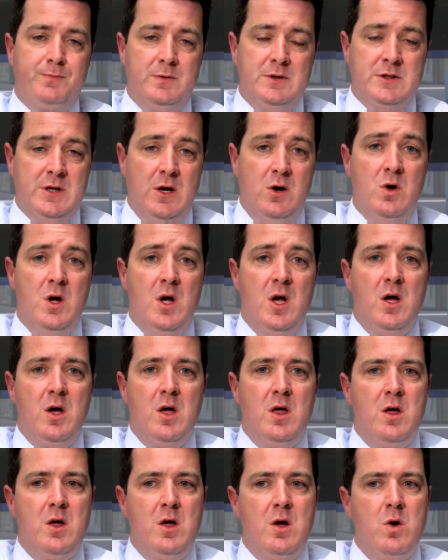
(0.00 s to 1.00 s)
So
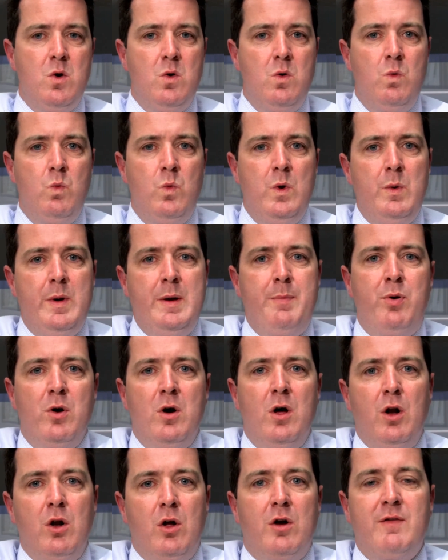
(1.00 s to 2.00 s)
we put
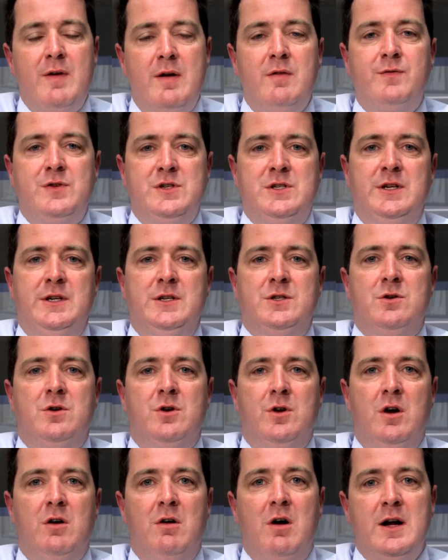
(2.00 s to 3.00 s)
a lot of emphasis
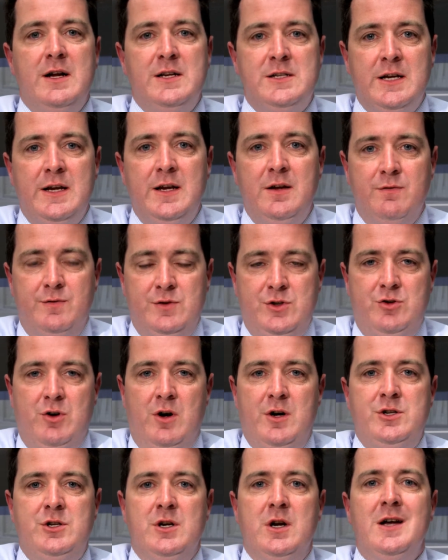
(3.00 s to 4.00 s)
on our IT
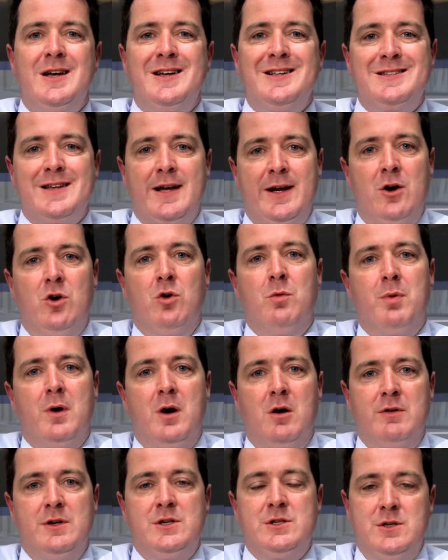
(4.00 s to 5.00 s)
infrastructure to help
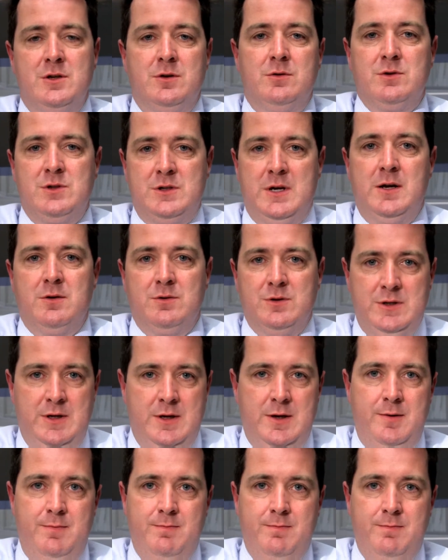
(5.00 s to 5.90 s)
our external sales team.